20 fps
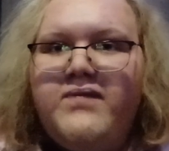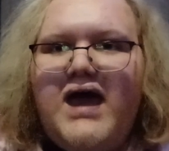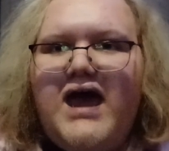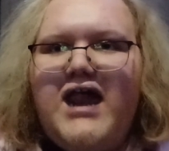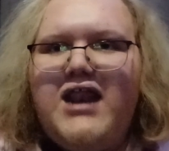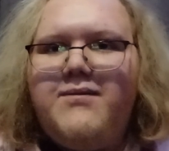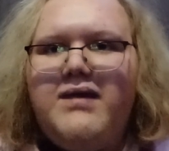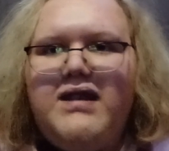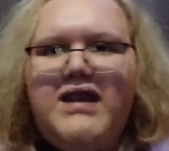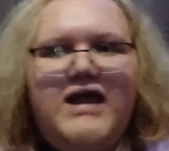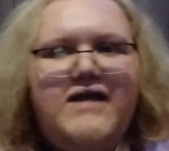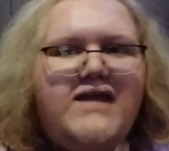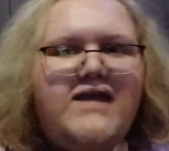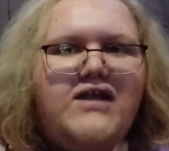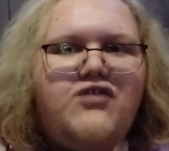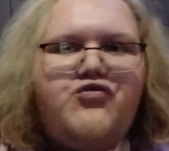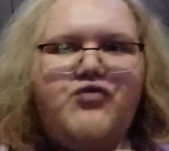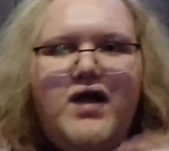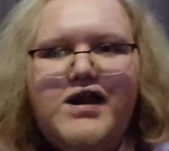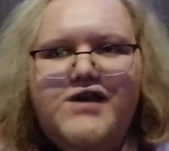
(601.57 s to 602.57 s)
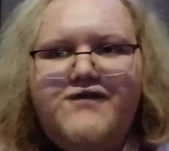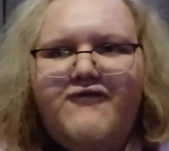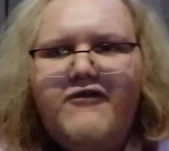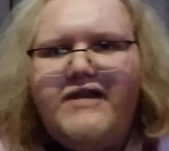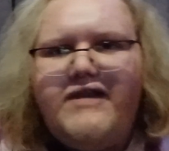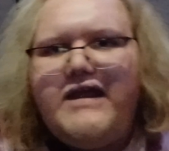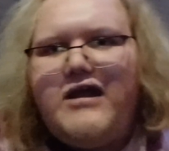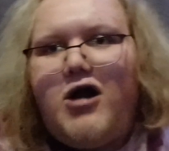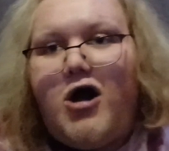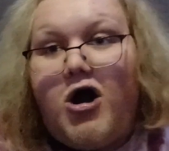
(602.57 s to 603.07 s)
And I mean, like, they transferred
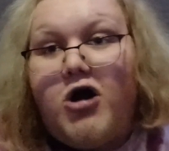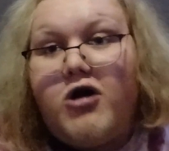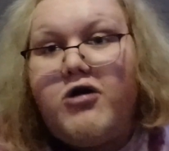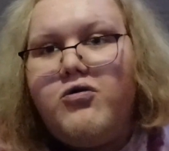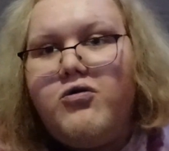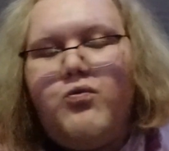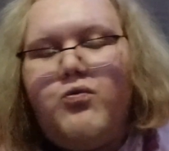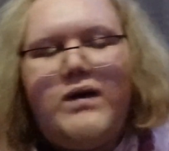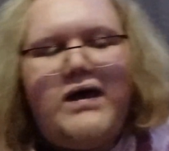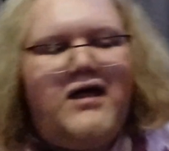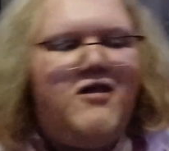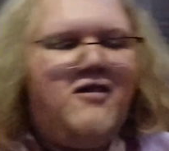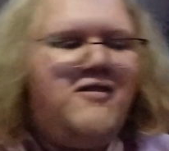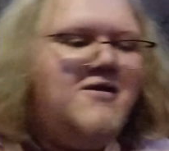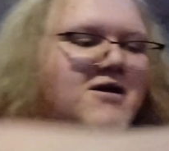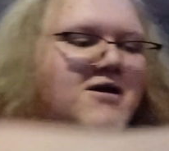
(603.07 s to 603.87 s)
the art well,